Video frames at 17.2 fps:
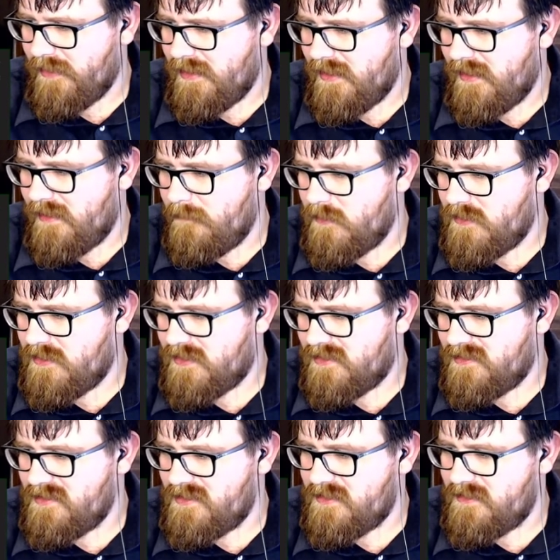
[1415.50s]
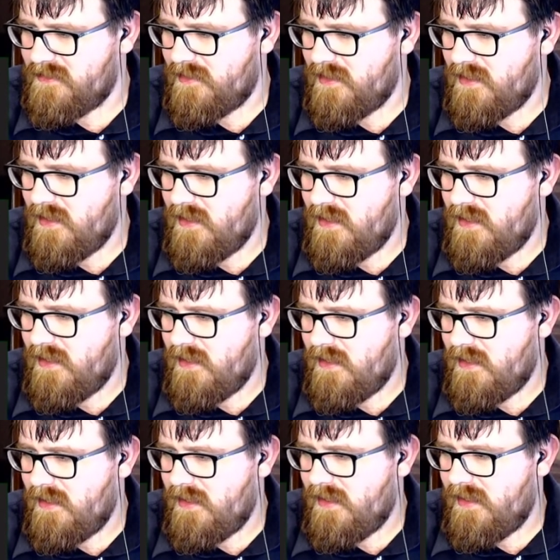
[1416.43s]
the images,
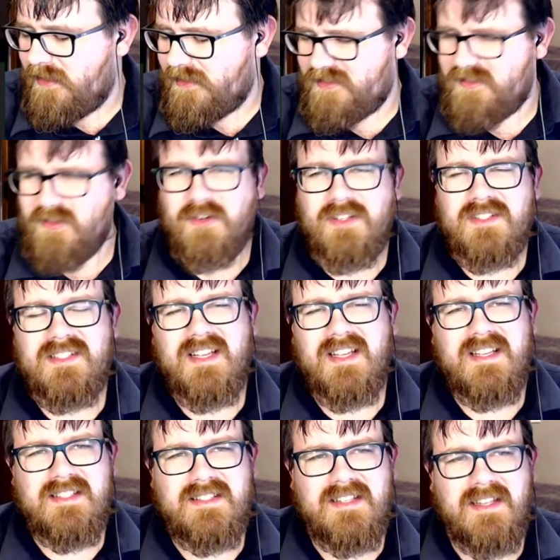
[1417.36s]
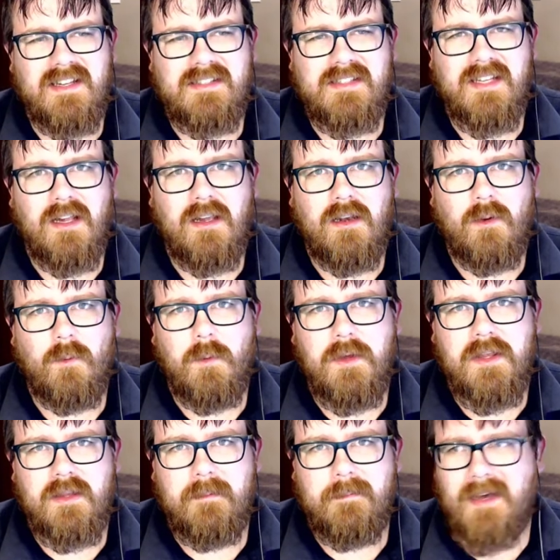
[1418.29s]
it's not as easy to tell
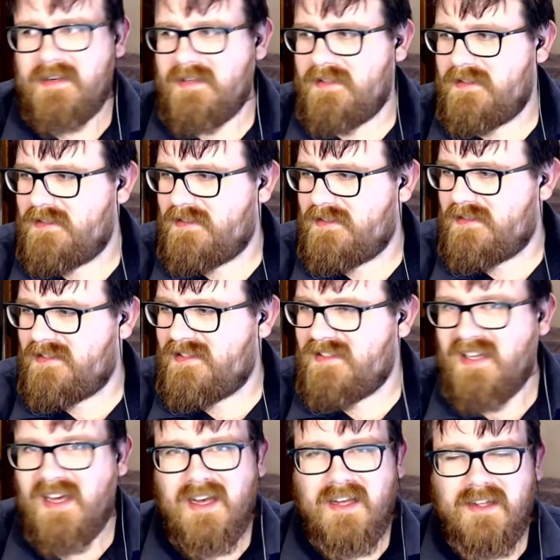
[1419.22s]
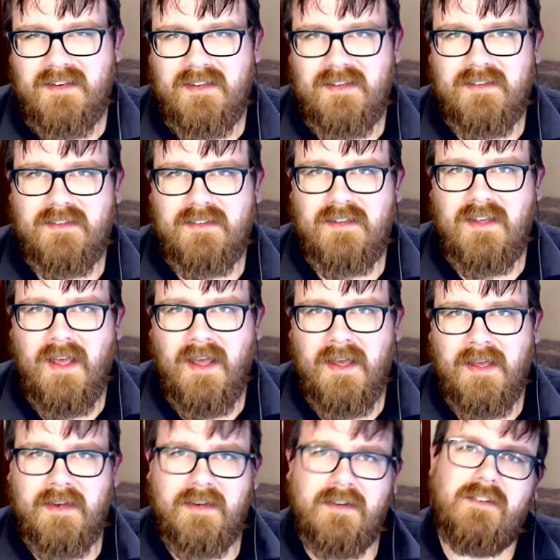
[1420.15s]
where the buttons start
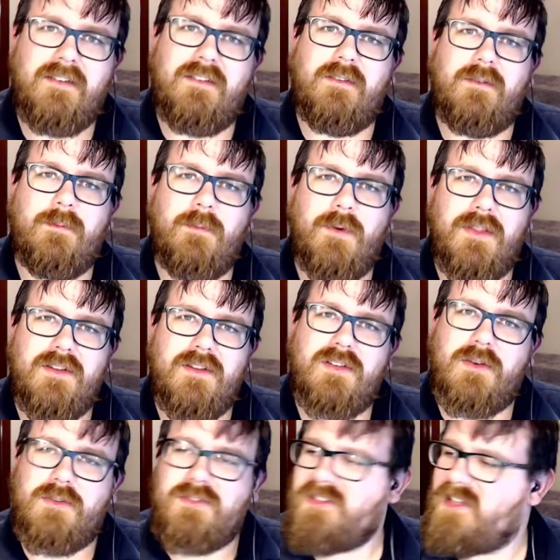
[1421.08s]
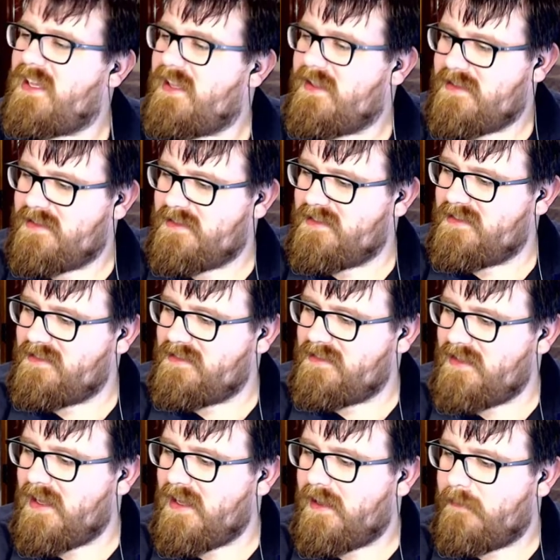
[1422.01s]
and where the toast ends.
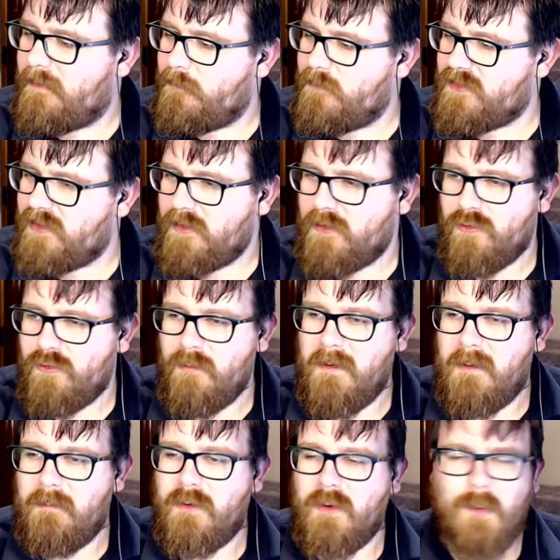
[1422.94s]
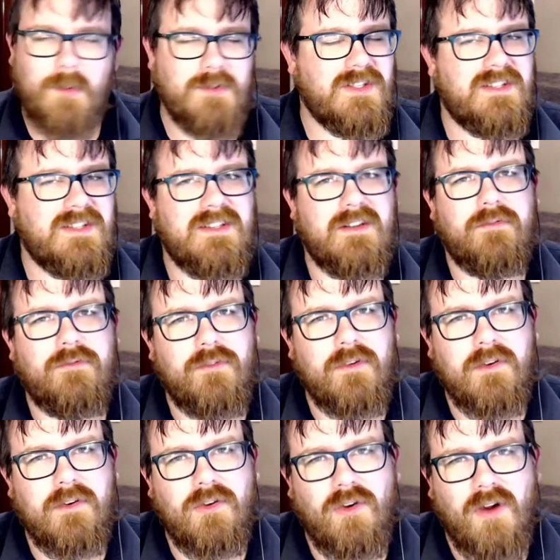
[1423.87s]
Um, so you'll remember it was a
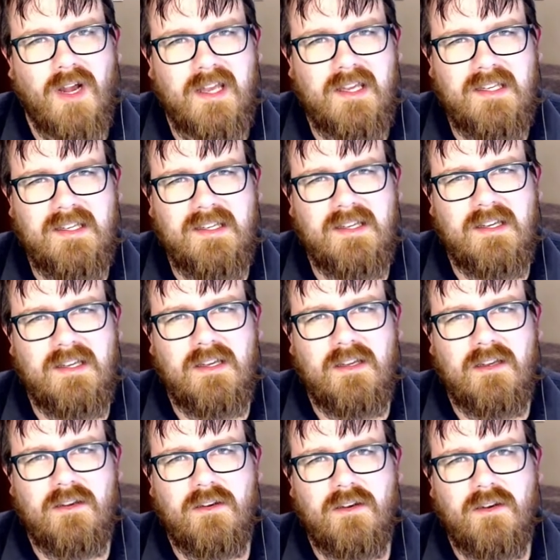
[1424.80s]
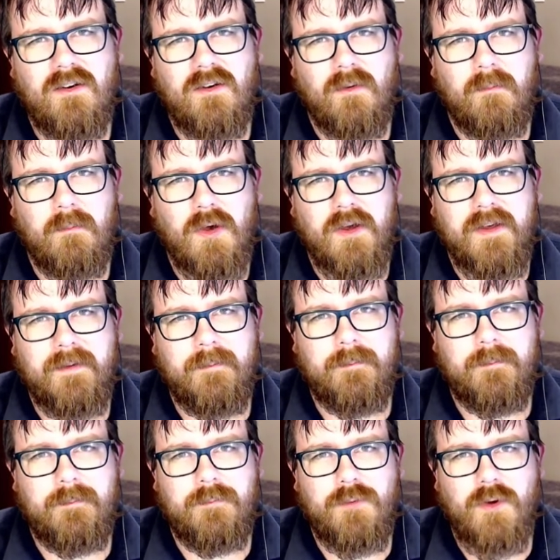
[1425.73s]
different grey on my
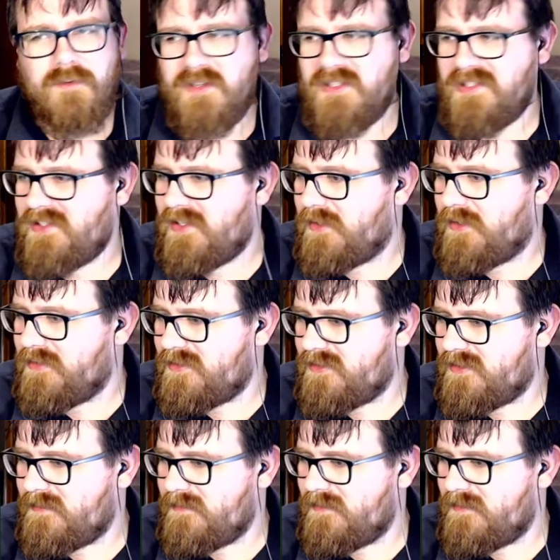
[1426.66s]
previous toast.